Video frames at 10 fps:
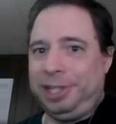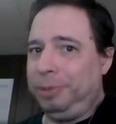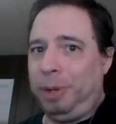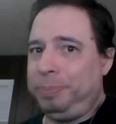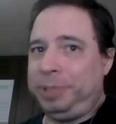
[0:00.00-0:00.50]
They
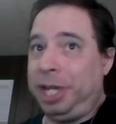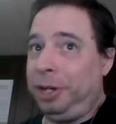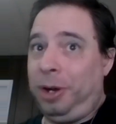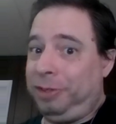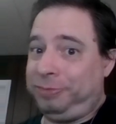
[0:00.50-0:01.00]
won't
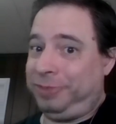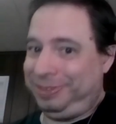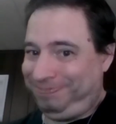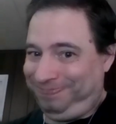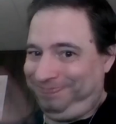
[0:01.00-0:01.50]
get
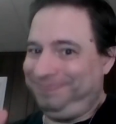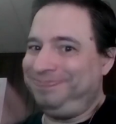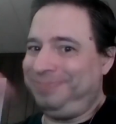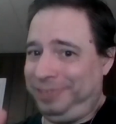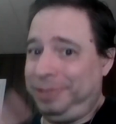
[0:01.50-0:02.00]
off,
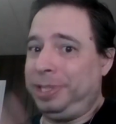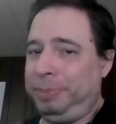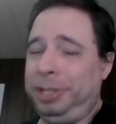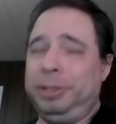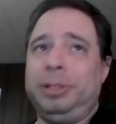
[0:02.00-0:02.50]
if you know what I
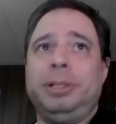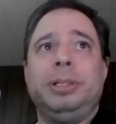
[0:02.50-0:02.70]
mean.